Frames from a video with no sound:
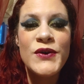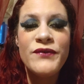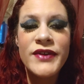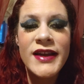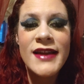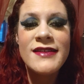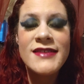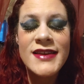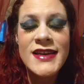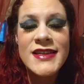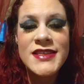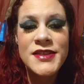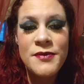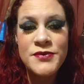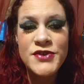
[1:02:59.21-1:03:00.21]
don't forget
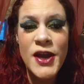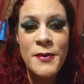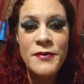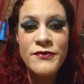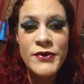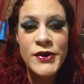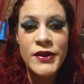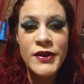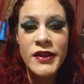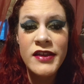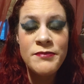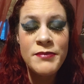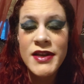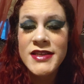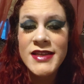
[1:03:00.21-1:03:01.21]
to hit subscribe before you
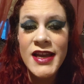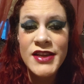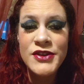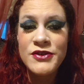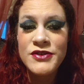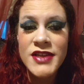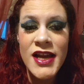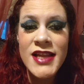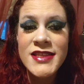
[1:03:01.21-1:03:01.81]
leave, because I do